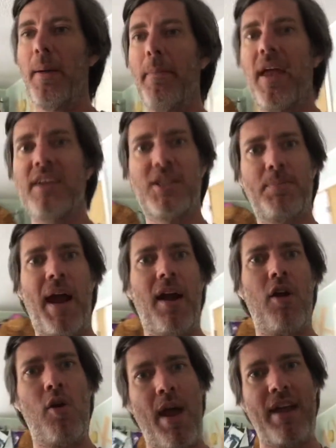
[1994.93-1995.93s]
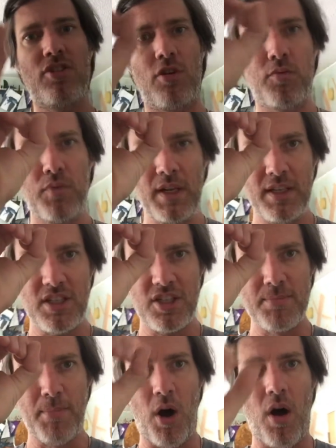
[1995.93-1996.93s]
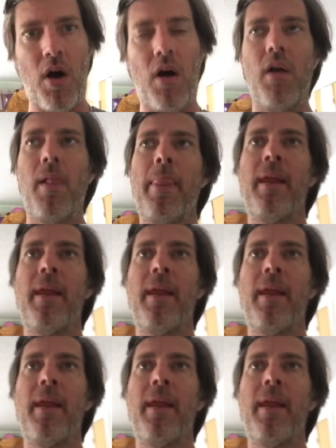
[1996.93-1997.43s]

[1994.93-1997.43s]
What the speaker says: Sparrow eggs are really small.